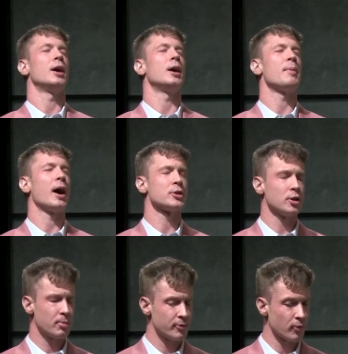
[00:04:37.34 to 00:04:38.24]
Um,
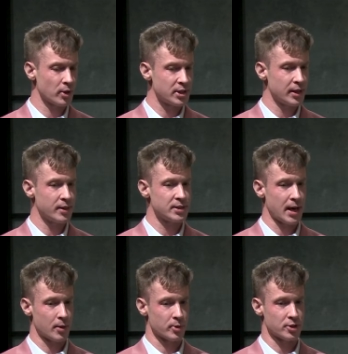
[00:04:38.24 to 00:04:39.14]
October 14th is
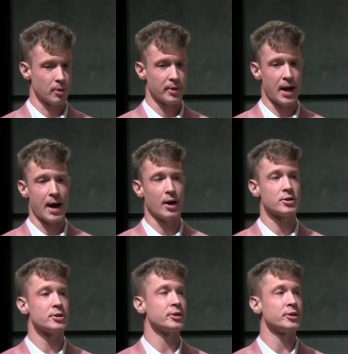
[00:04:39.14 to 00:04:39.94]
Edwards Open House,